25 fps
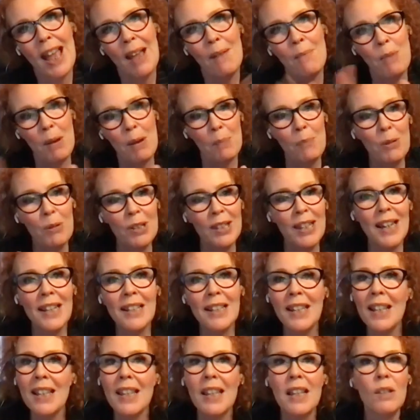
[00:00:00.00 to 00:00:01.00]
and we're
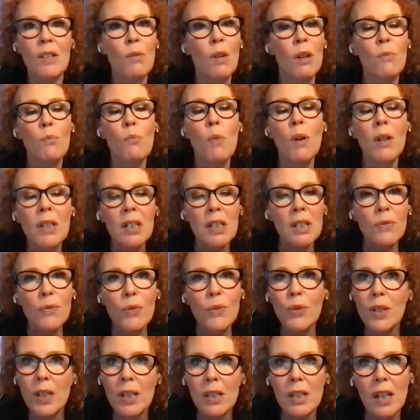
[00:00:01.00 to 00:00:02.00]
presenting this
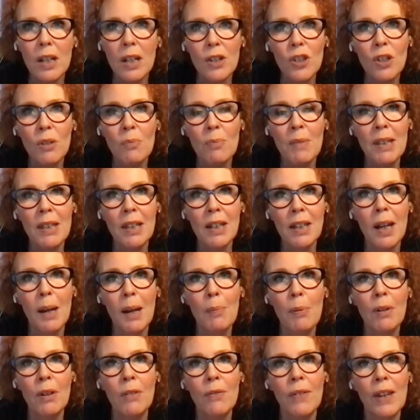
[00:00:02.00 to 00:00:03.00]
wonderful discussion with a
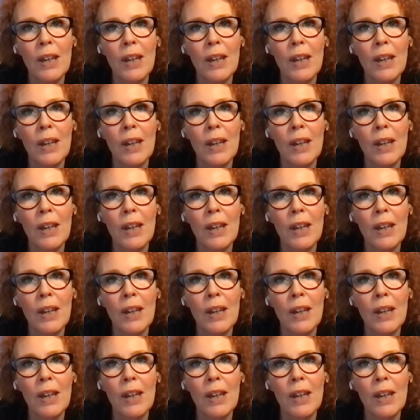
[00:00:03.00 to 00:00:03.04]
couple of